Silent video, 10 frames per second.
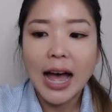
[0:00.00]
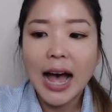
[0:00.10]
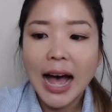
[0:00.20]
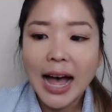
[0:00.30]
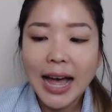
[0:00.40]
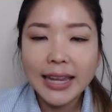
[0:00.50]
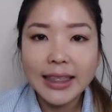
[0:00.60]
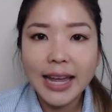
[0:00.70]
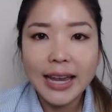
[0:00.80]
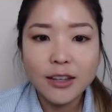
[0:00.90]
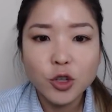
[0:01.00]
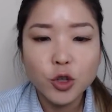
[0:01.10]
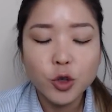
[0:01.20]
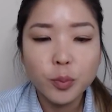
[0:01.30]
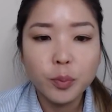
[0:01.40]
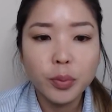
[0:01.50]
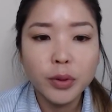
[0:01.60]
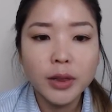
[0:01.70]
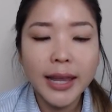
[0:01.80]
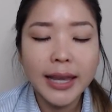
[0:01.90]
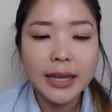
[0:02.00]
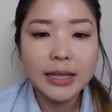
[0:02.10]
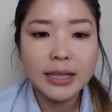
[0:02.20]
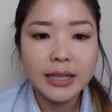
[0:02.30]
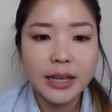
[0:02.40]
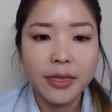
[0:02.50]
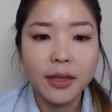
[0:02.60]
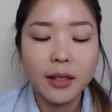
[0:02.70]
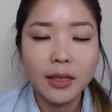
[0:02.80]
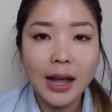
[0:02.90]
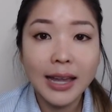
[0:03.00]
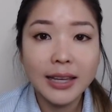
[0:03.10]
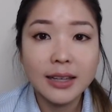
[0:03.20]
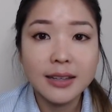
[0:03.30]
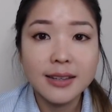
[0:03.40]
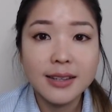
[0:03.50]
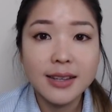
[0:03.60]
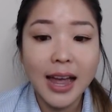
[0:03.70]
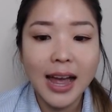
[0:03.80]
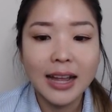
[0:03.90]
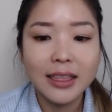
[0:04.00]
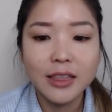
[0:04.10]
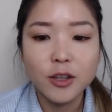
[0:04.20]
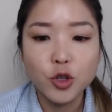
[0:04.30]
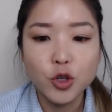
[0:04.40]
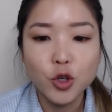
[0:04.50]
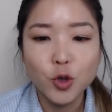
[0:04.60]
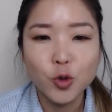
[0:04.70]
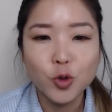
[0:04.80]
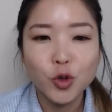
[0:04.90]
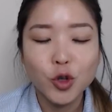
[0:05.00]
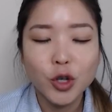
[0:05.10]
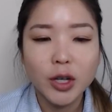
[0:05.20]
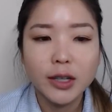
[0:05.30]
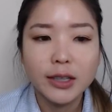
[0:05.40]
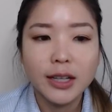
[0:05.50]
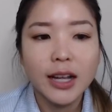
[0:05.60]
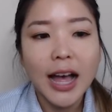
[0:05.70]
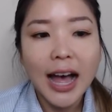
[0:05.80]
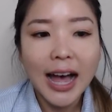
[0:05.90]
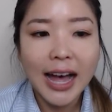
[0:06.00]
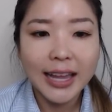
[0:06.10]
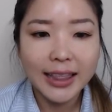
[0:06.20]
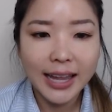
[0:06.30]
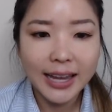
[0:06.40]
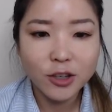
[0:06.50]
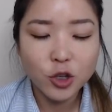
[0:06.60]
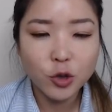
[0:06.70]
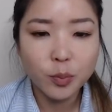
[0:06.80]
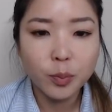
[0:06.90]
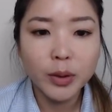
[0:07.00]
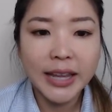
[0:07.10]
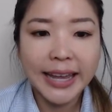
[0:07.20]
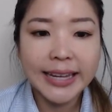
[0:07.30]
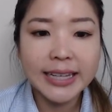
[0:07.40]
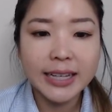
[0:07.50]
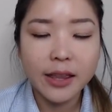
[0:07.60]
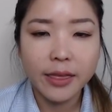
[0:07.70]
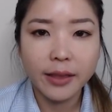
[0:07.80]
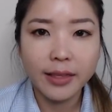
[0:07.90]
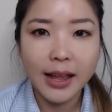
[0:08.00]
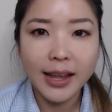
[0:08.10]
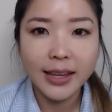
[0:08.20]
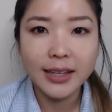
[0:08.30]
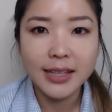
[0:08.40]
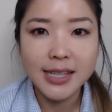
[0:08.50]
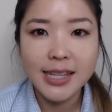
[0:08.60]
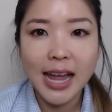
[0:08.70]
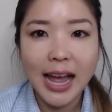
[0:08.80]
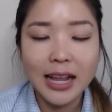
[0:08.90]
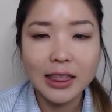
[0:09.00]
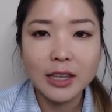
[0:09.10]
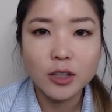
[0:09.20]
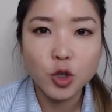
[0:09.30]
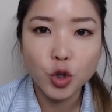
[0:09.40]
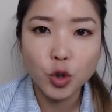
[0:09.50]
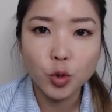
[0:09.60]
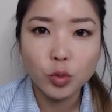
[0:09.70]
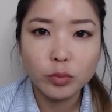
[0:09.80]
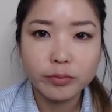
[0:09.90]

I like to blink the lions at the zoo. I like to blink the lions at the zoo.